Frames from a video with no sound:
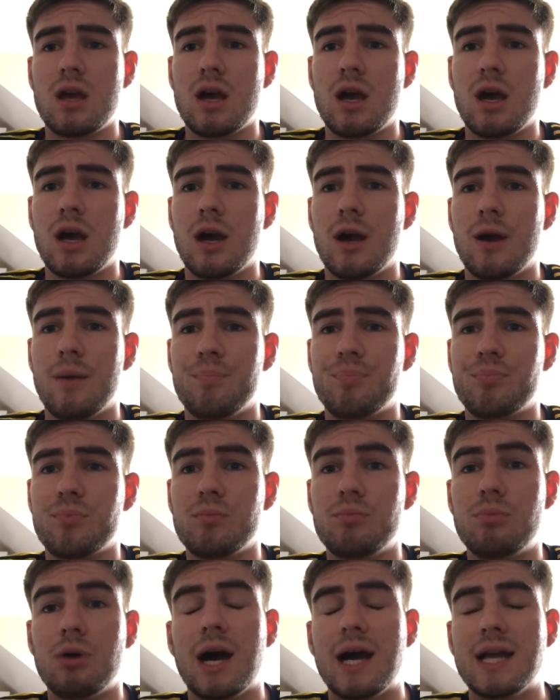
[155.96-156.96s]

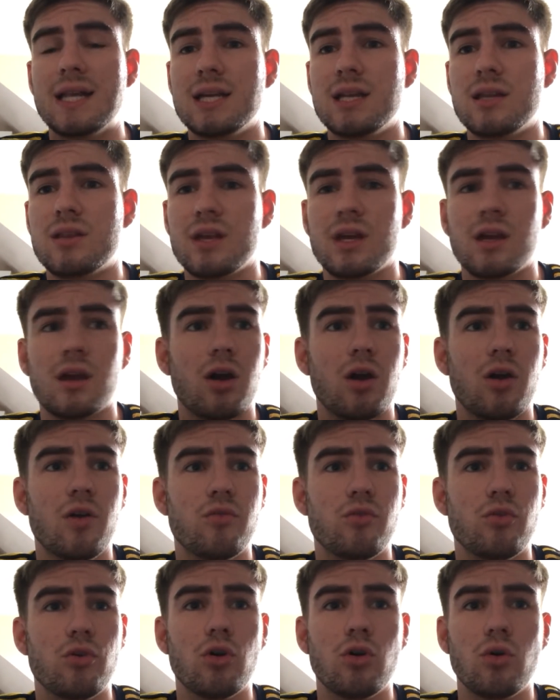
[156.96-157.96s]
But I did think
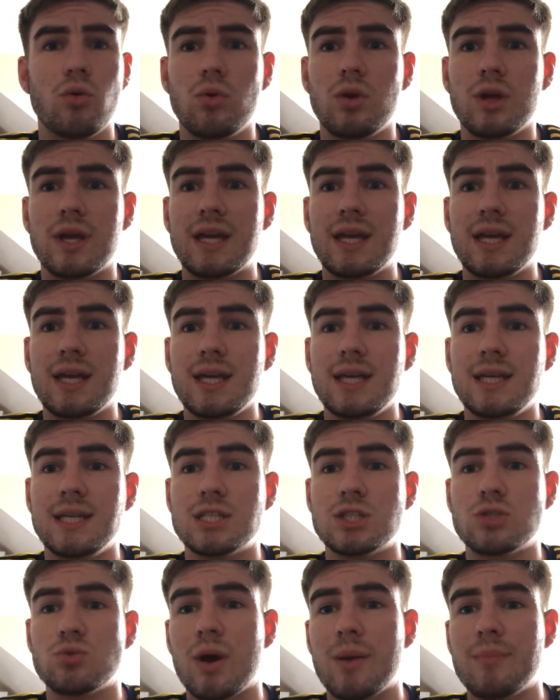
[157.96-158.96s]
overall he
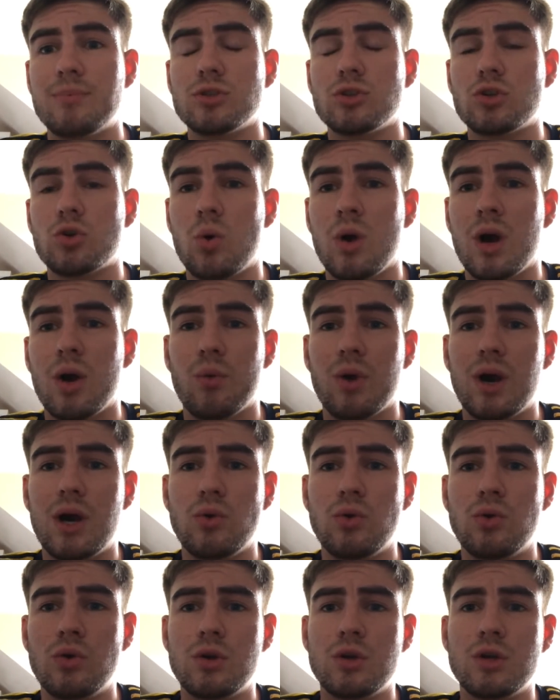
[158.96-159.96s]
swept quite
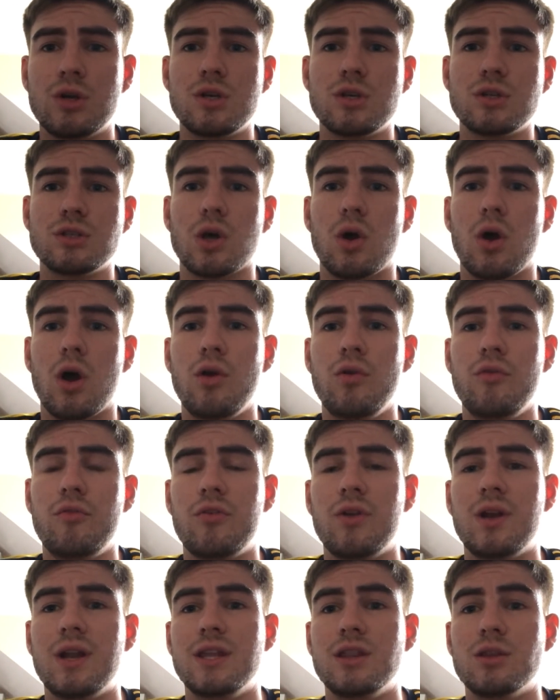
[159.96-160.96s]
well. So
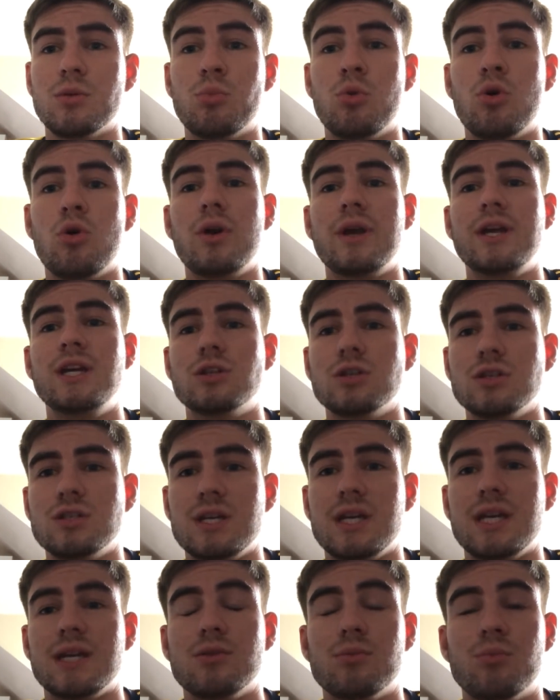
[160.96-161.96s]
hopefully the more he does
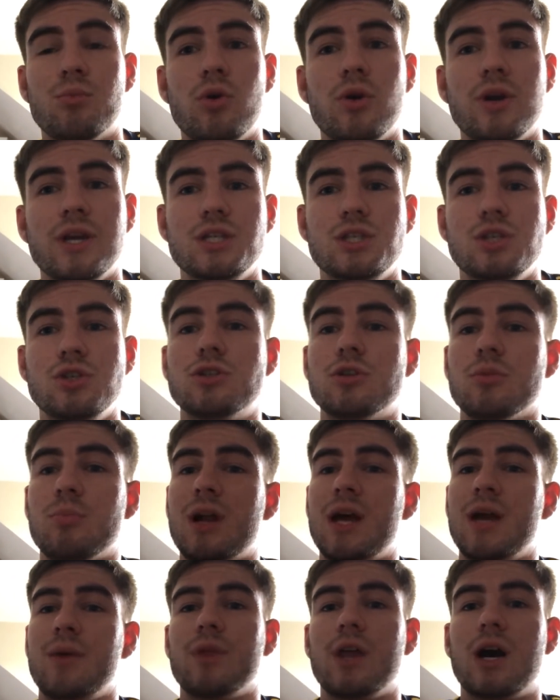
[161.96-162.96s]
it, the more he's used to
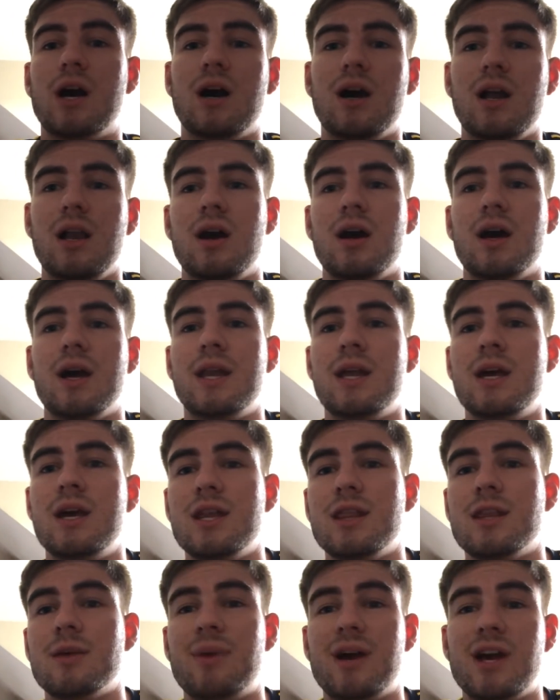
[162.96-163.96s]
playing with a high line,
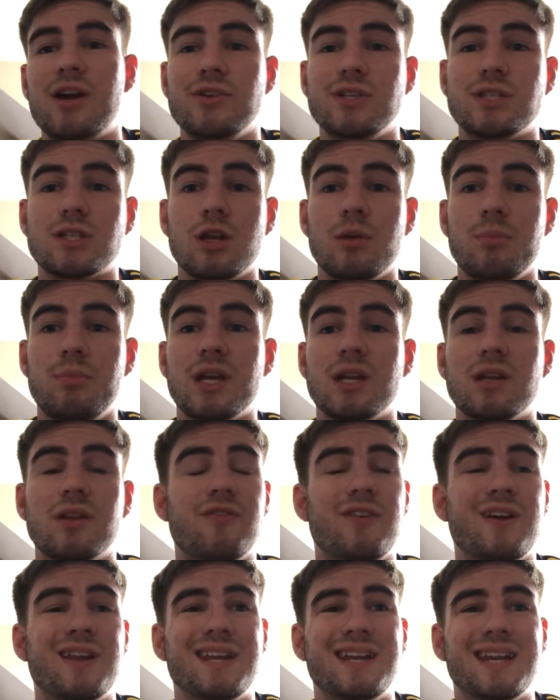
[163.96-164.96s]
the better he's going to be at
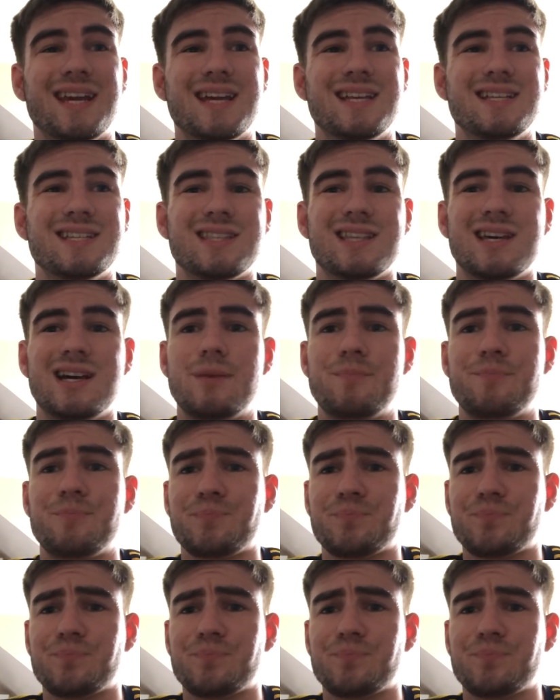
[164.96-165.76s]
defending against that.